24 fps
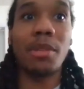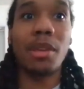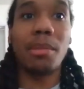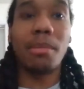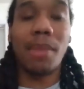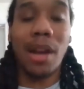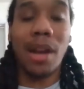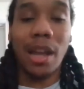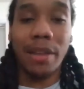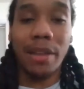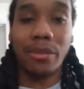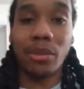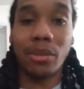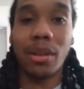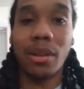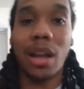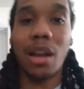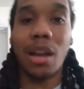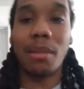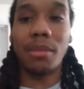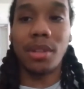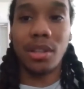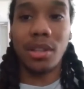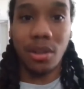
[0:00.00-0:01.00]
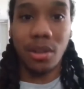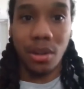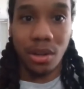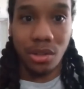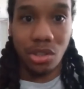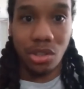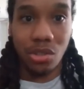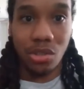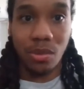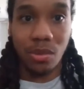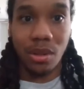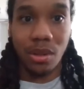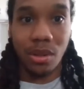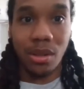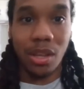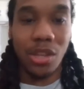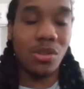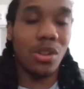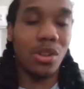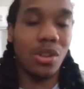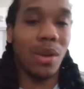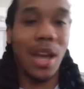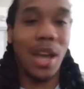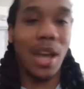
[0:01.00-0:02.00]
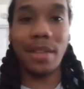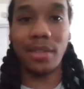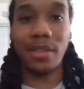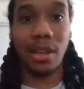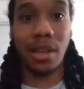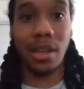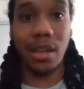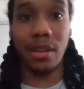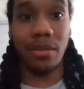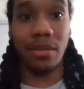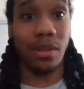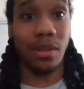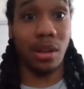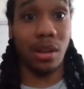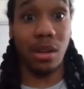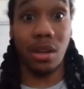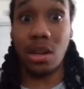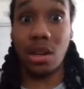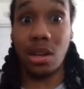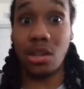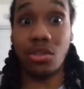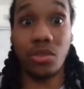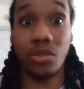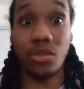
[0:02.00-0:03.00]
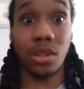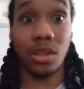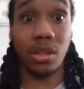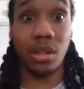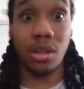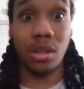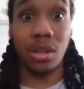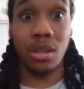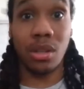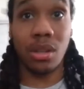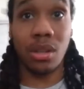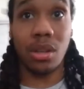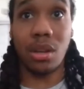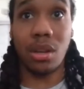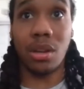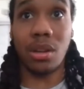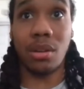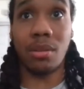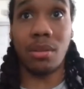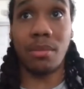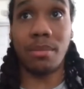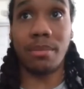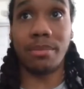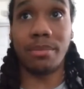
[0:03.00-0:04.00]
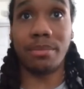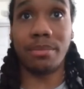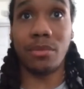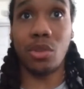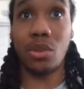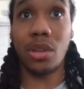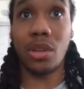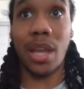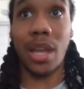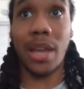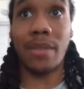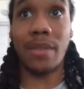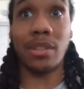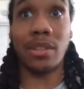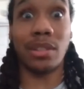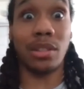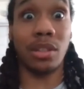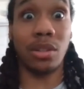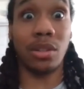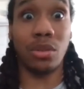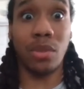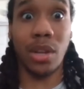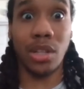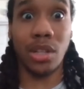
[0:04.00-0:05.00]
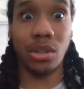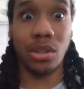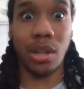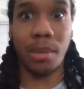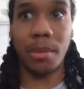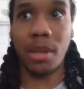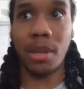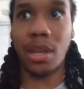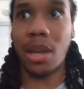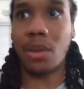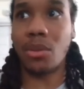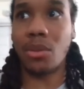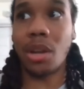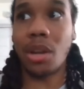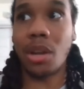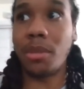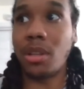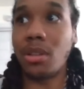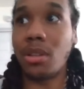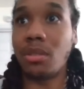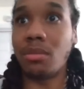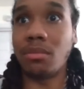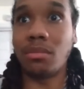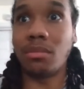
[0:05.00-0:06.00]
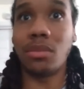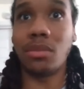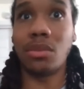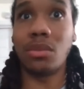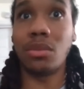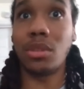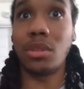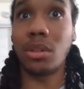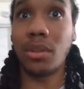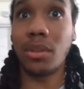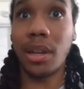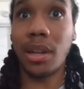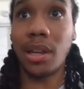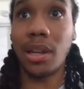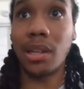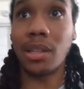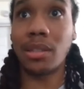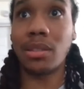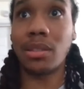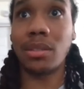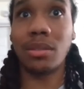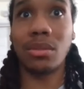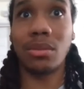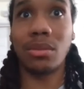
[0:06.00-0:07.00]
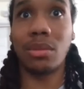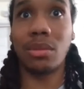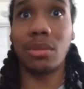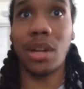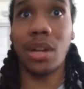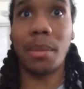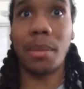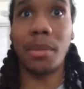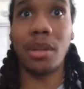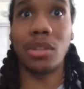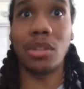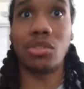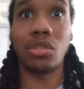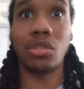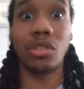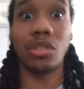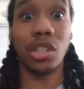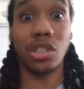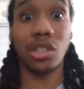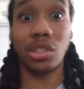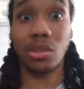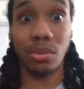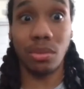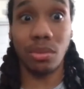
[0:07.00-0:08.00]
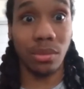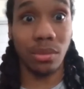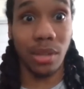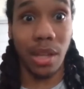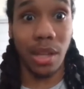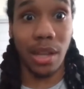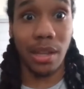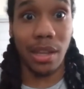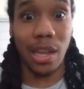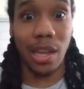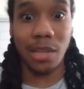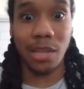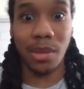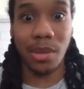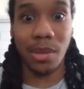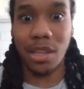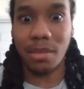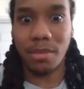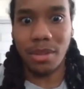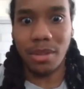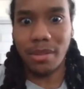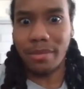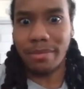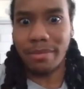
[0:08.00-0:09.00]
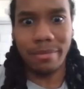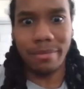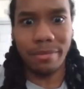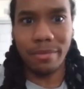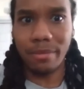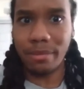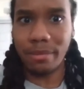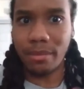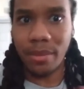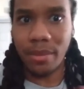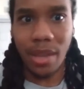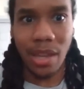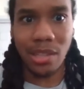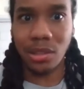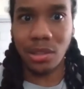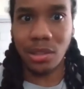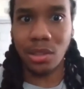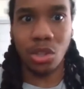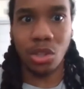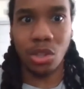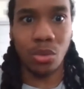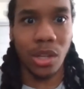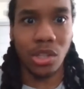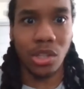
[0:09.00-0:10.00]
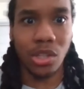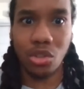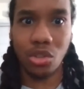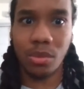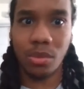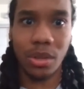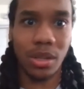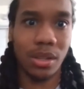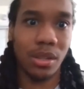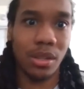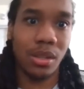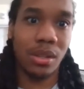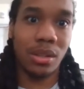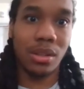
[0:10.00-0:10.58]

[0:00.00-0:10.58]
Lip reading: be mindful of how many cards you want. And you don't have to have 100. You can have as little as I don't know how many Uno has or how many a traditional deck has, but it can be as little as you want.